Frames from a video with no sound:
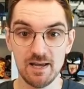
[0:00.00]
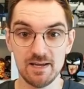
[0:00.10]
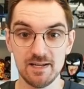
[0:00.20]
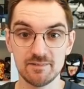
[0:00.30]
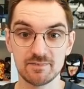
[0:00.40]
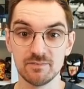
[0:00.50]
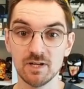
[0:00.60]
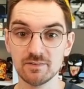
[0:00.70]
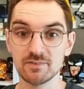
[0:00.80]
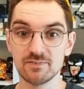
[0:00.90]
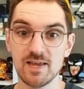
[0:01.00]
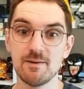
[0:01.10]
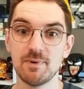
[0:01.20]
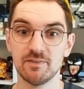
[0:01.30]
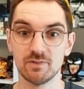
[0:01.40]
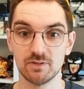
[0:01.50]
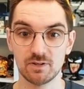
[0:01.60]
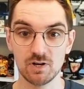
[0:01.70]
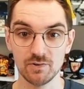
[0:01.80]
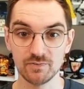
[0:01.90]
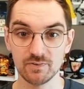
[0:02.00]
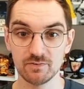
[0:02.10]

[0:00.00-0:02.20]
is not the same as the content